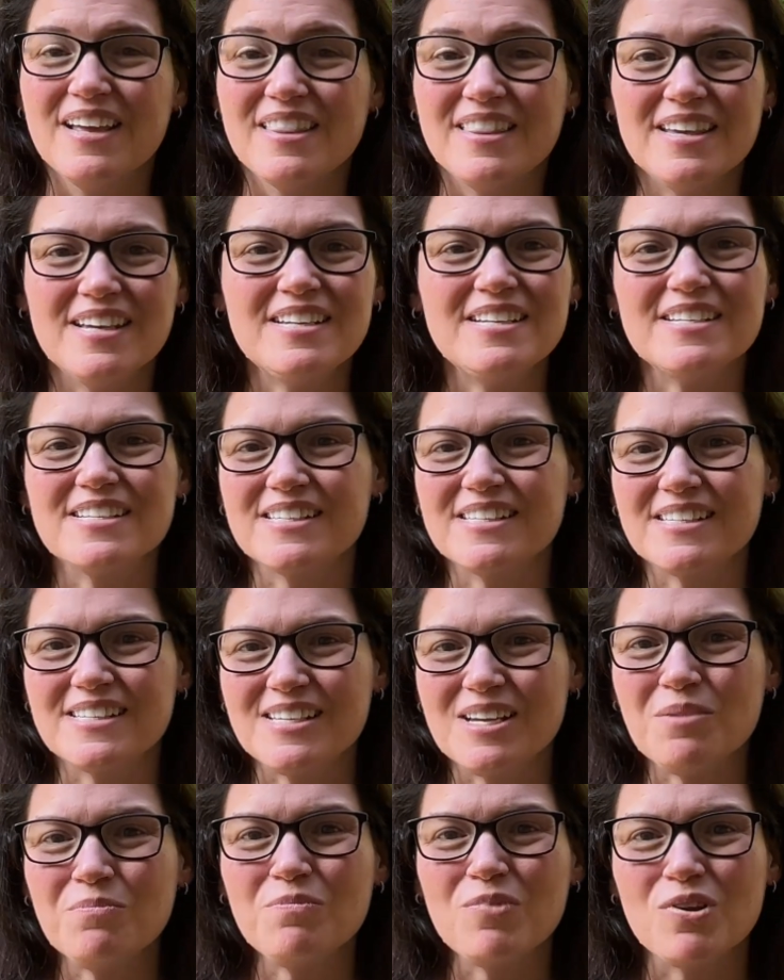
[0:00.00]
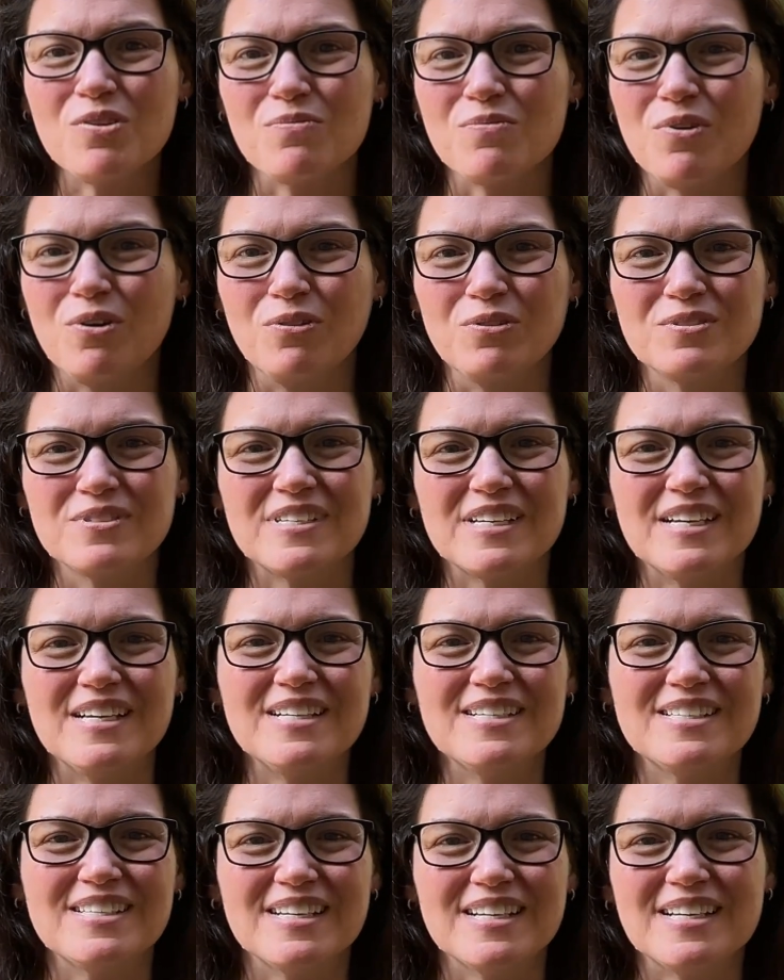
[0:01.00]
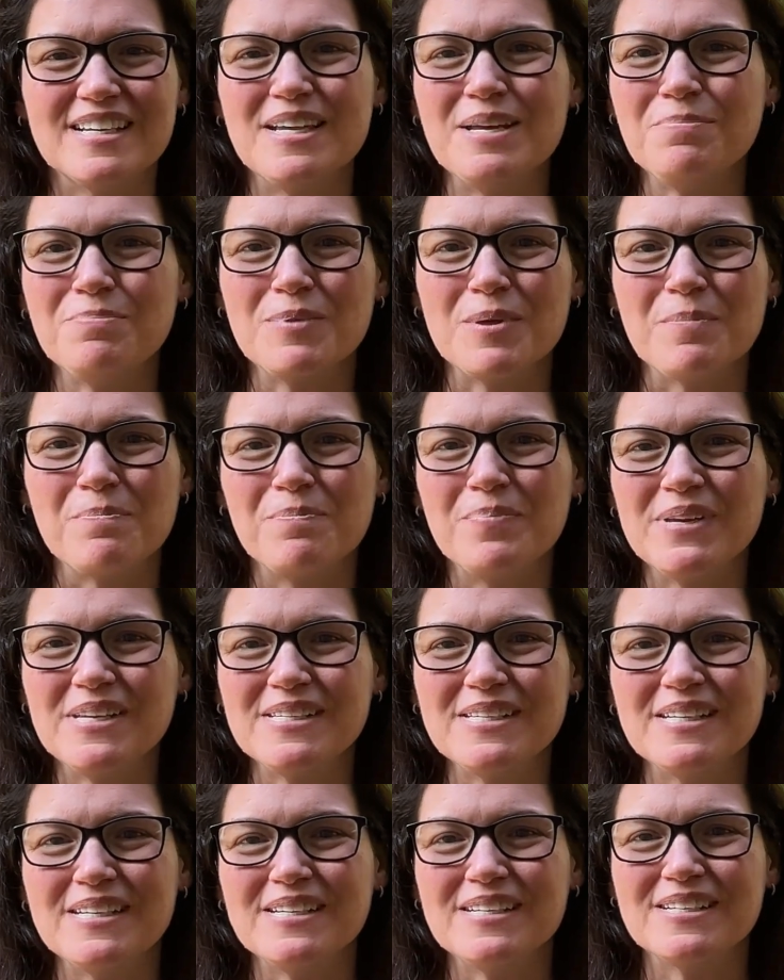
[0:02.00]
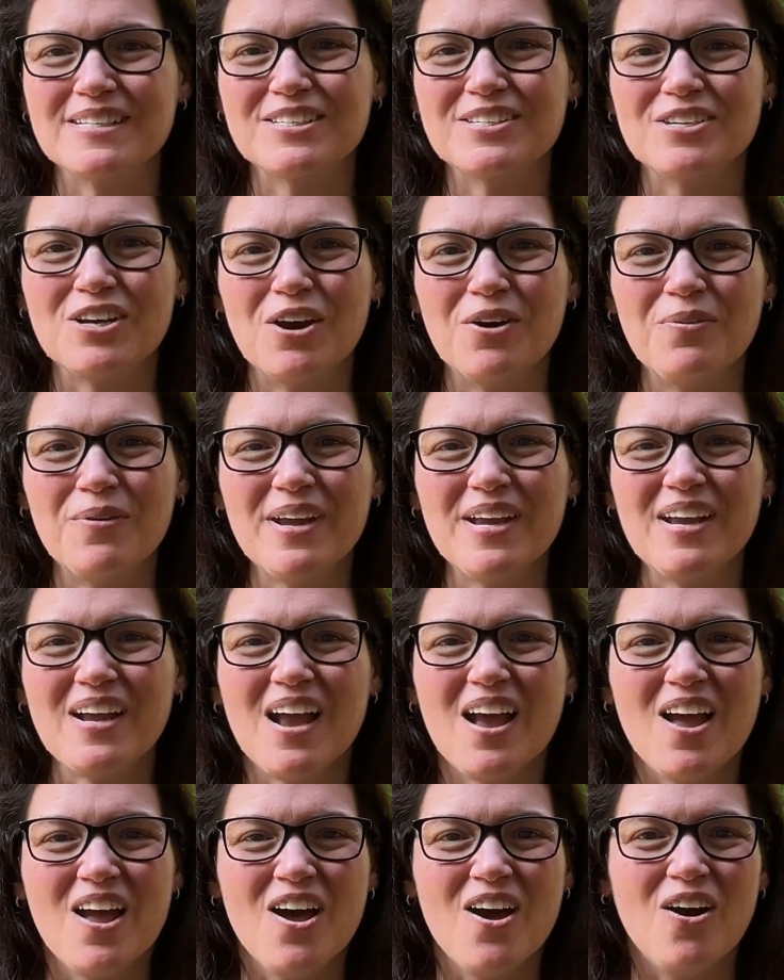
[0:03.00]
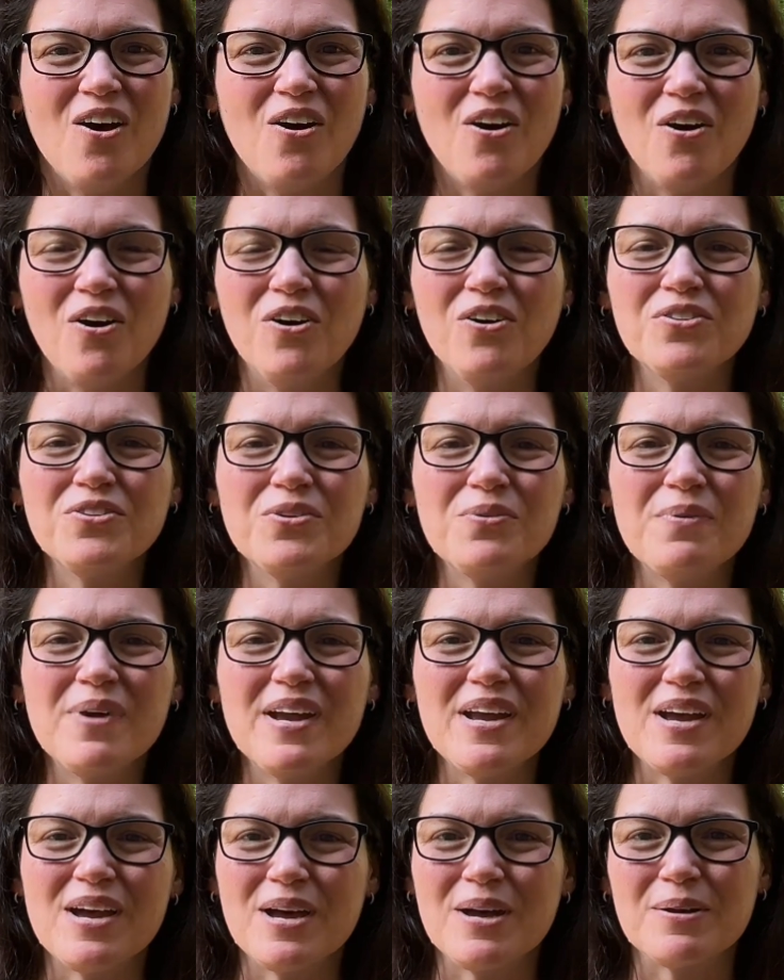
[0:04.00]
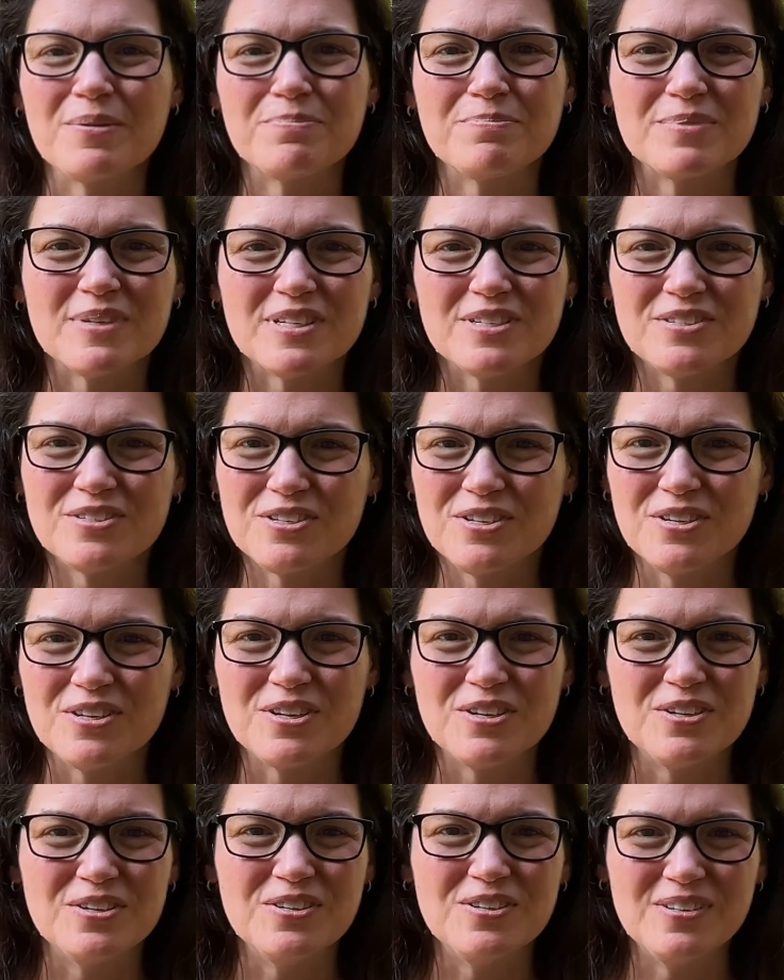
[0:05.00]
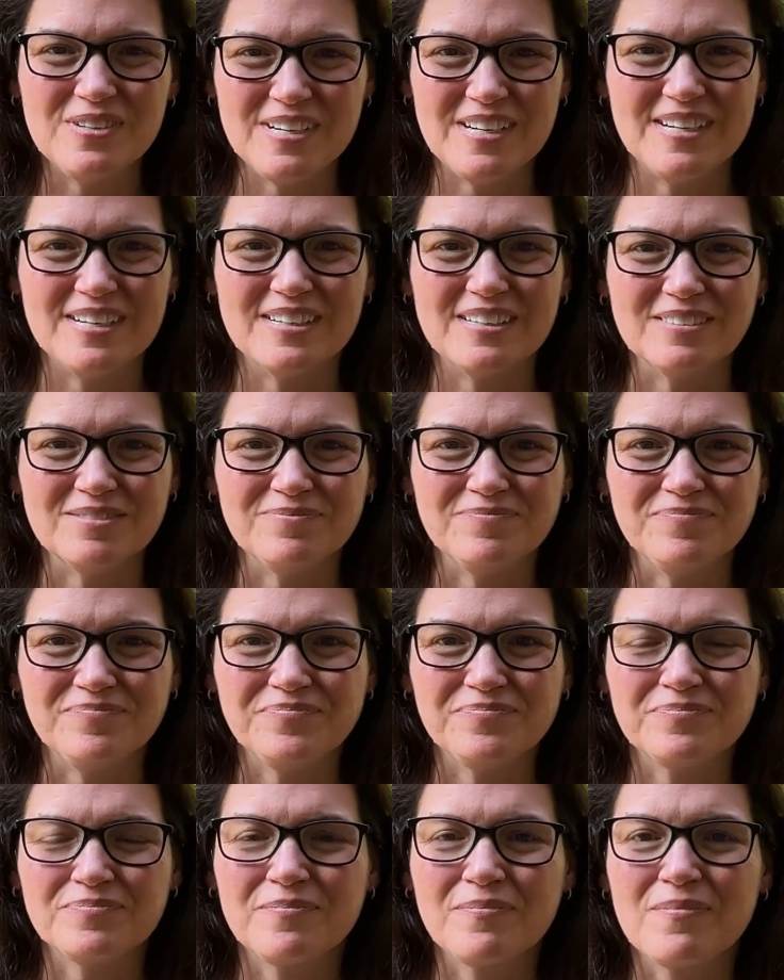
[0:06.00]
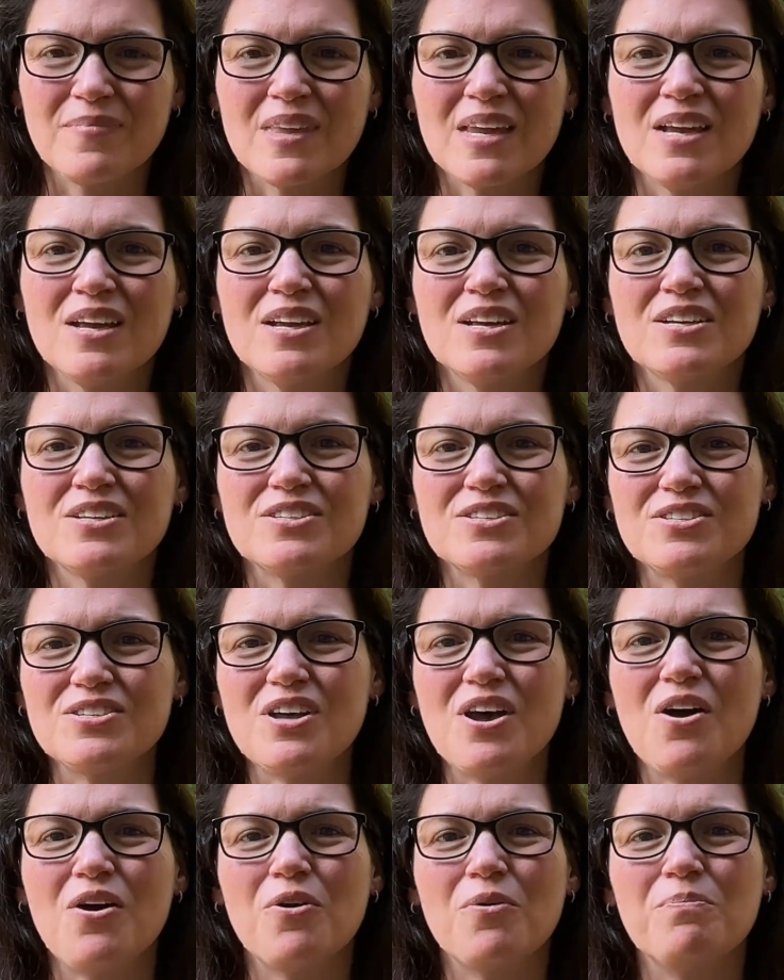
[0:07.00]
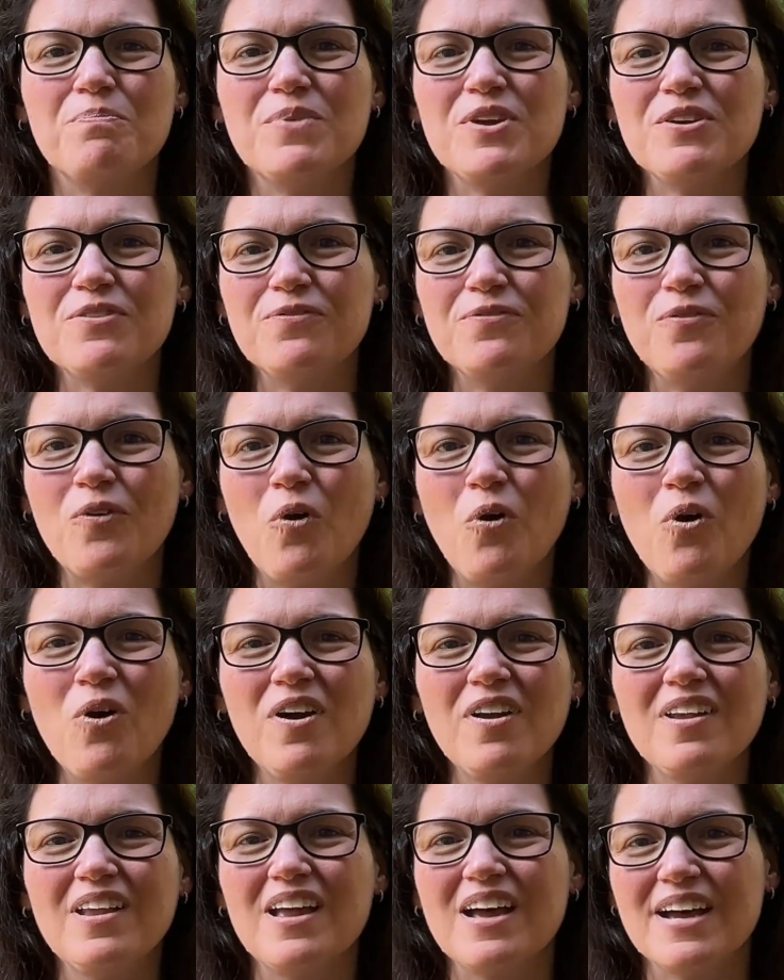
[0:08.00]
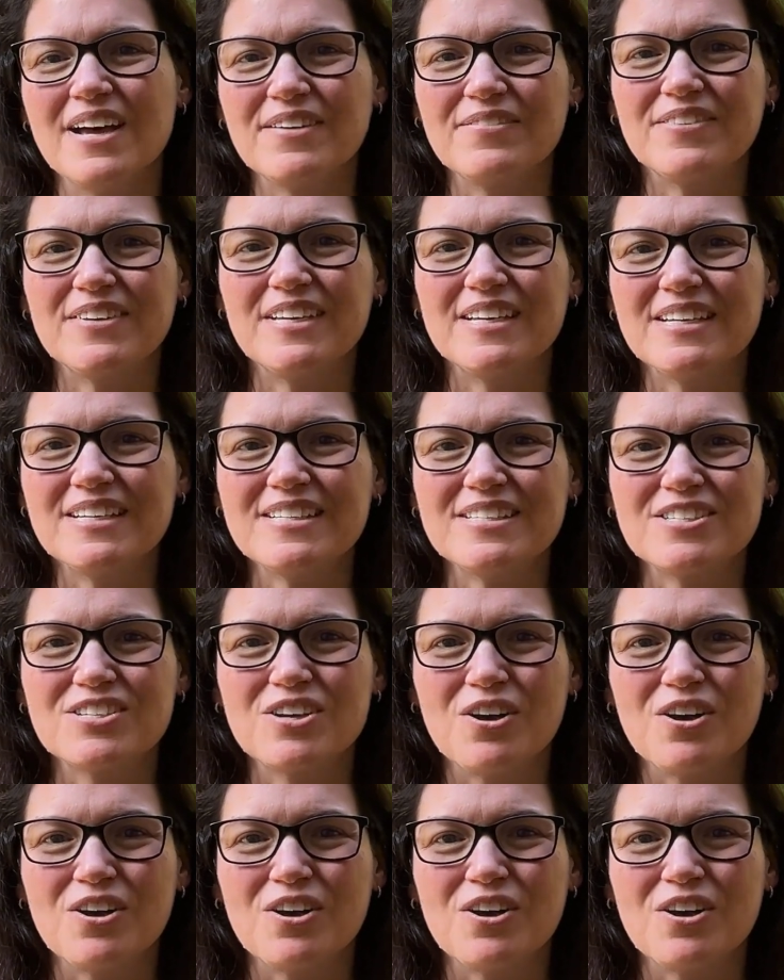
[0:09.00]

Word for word: Then December rolls in to keep the busyness going all the way up to the new year. So before life gets